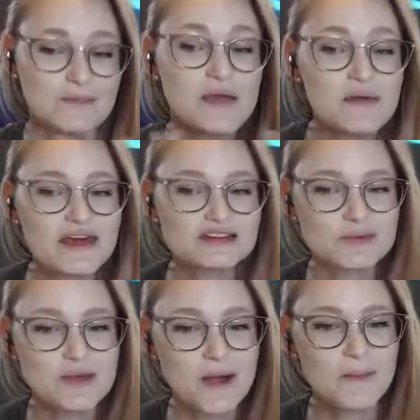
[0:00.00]
Maybe that
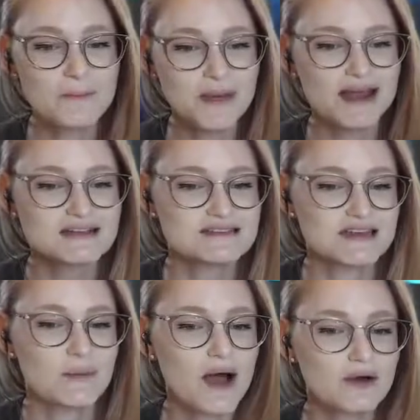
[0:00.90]
should be my next
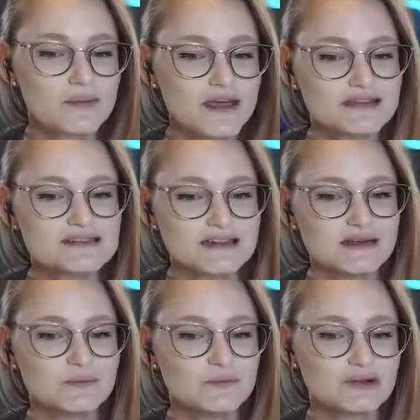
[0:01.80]
team. I want to make a
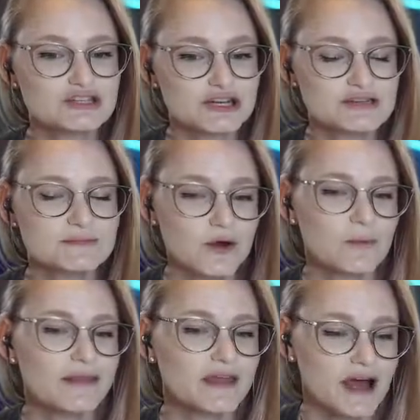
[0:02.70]
team with just
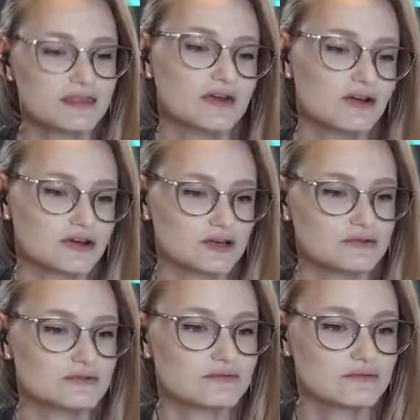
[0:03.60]
Pokemon that I think are cute.